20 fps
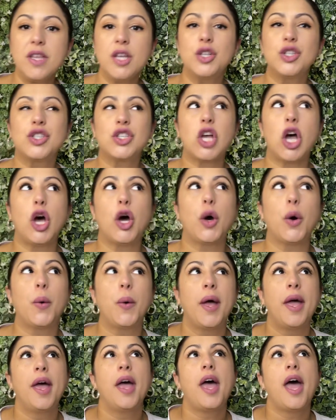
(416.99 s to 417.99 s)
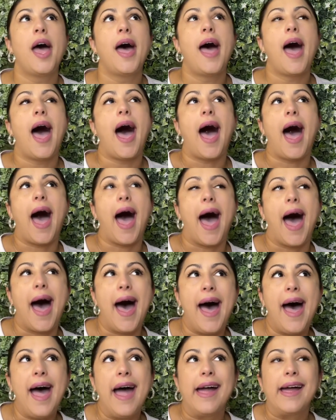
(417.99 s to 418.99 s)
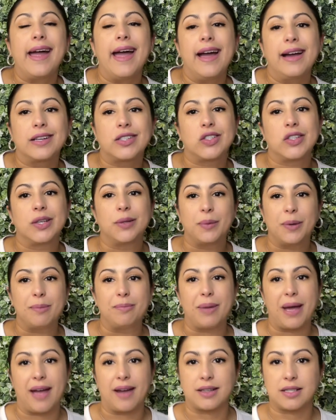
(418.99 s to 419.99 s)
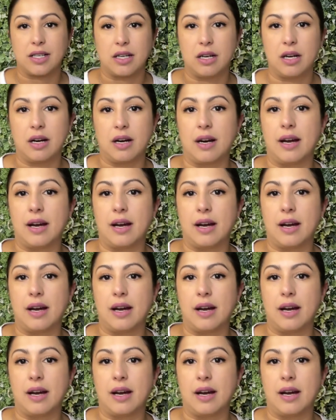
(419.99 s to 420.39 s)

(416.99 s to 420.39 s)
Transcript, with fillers: So I actually went back to her